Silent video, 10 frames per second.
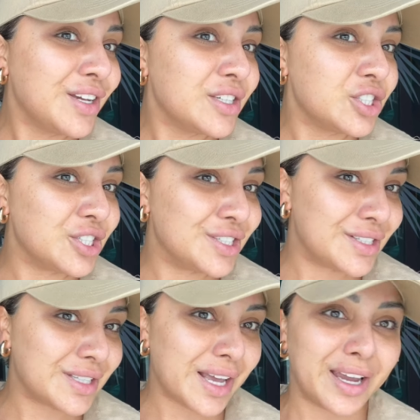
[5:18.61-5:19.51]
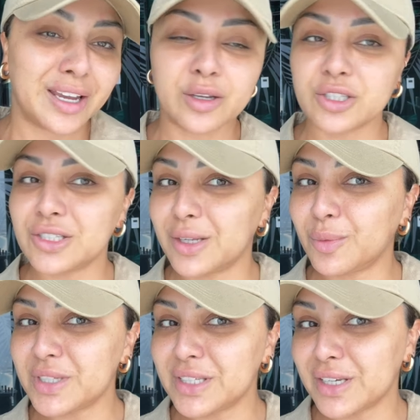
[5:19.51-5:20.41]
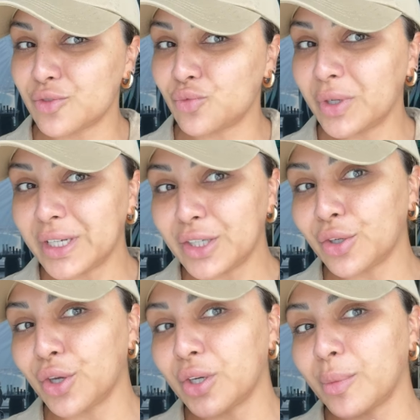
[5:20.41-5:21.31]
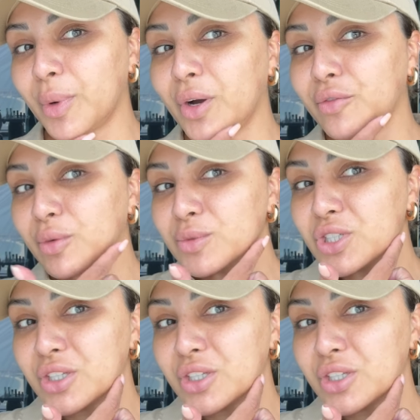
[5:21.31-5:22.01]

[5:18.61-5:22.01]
She said my skin's really good, apart from